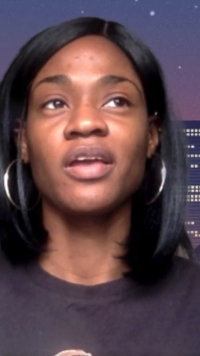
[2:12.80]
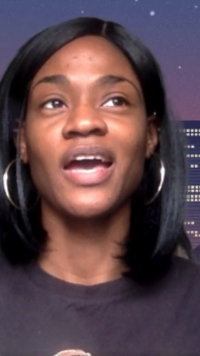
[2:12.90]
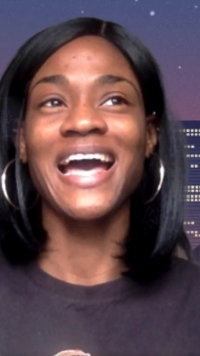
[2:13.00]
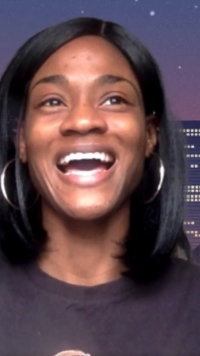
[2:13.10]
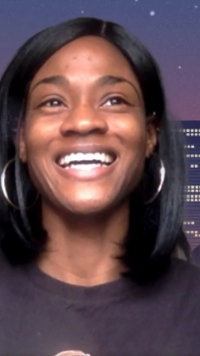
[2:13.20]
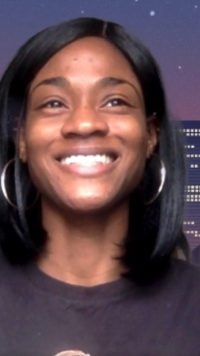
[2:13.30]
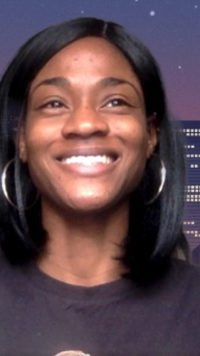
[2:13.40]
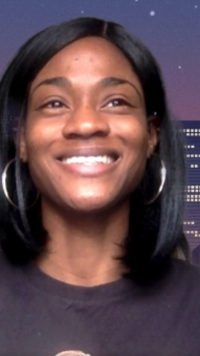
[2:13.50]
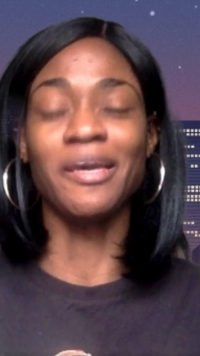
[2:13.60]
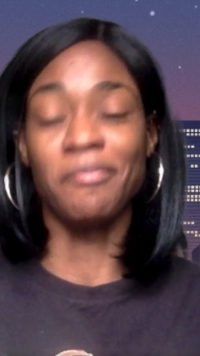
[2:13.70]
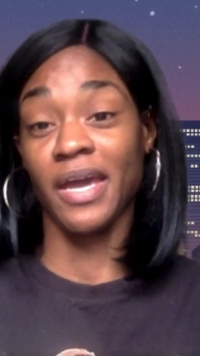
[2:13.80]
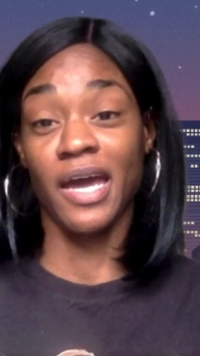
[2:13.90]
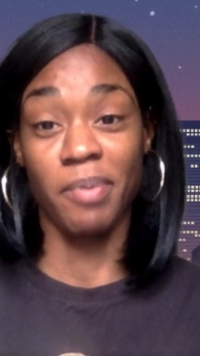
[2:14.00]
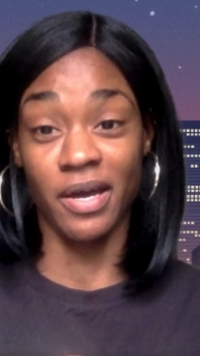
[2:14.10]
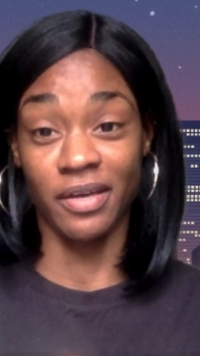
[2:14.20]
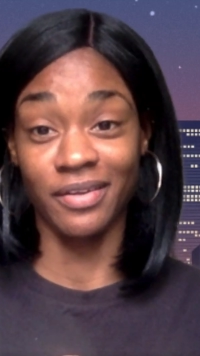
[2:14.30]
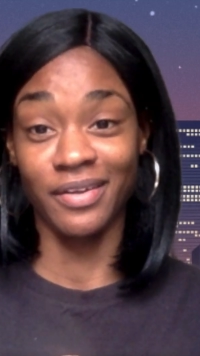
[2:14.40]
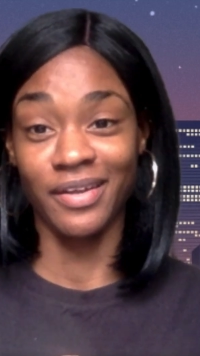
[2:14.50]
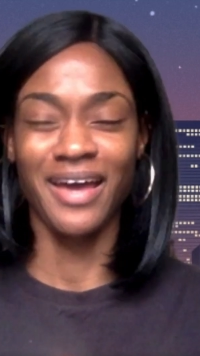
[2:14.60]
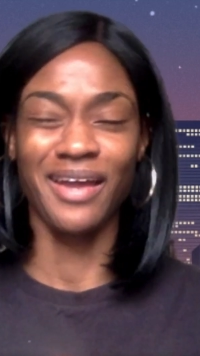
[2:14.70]
am paying out of pocket
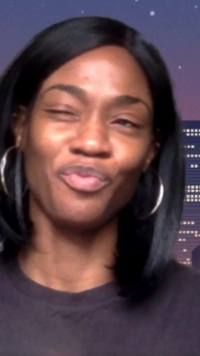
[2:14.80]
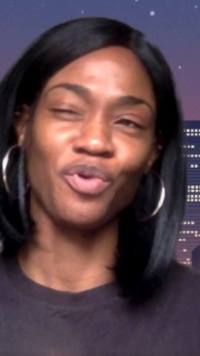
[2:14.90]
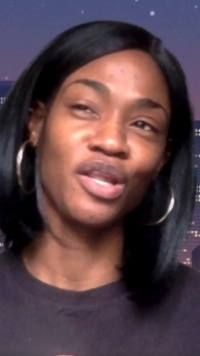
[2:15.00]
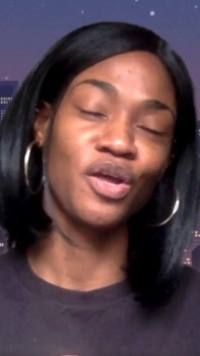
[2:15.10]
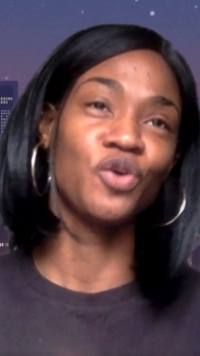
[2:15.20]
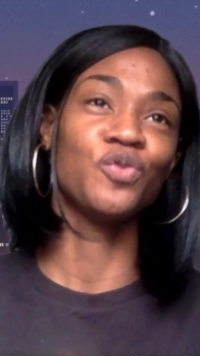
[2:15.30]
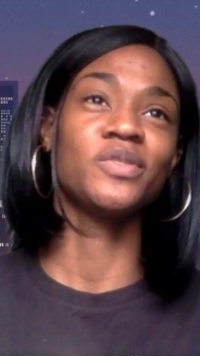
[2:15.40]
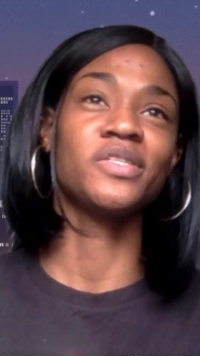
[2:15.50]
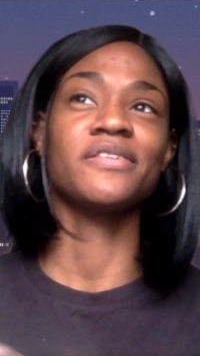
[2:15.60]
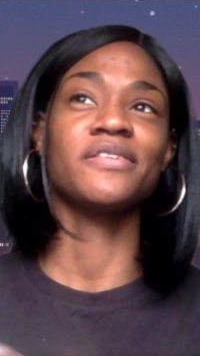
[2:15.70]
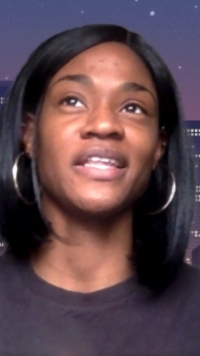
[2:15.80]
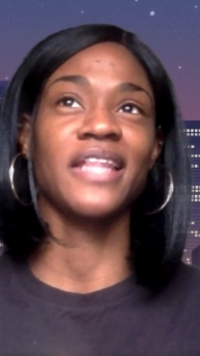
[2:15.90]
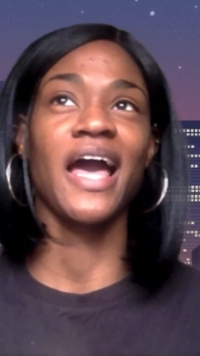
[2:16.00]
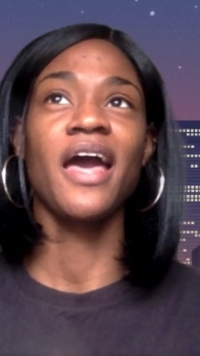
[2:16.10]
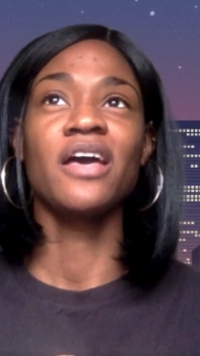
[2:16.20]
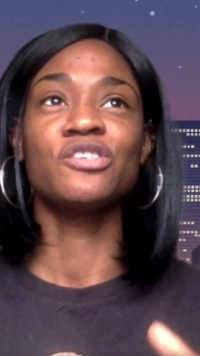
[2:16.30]
and I didn't want loans and stuff like that.